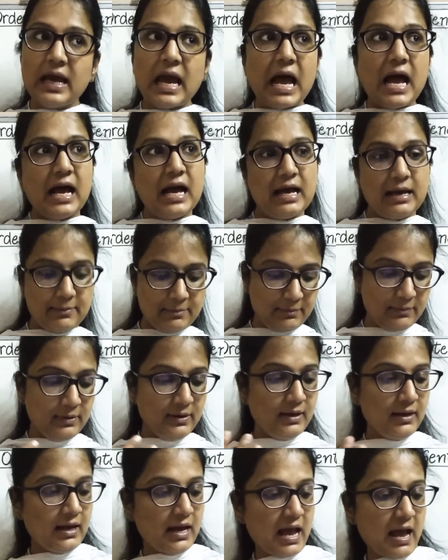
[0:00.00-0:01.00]
Am
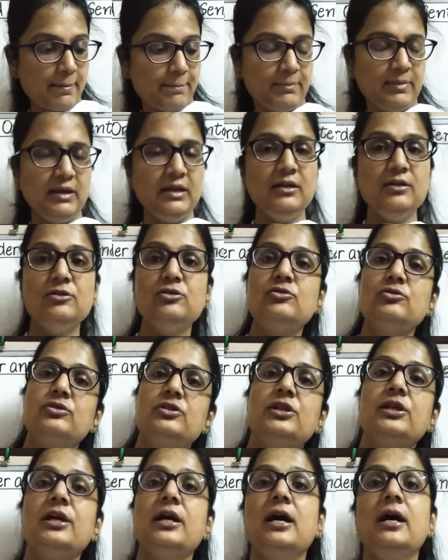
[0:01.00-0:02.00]
happy
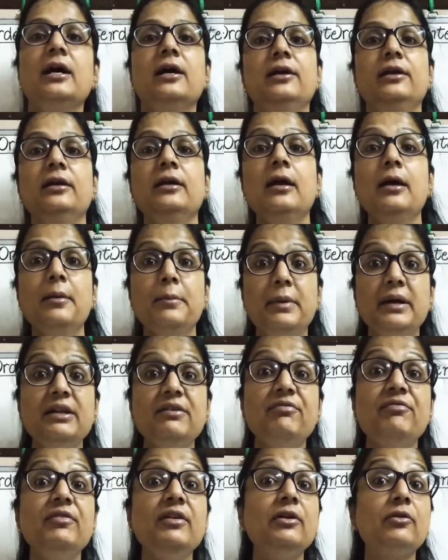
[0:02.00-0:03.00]
today I. But
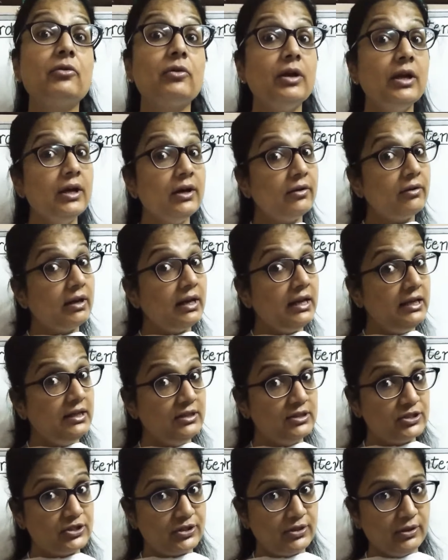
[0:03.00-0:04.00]
if we
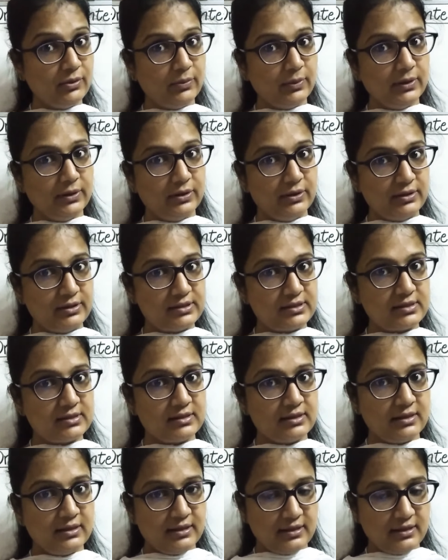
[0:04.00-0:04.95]
rearrange the words,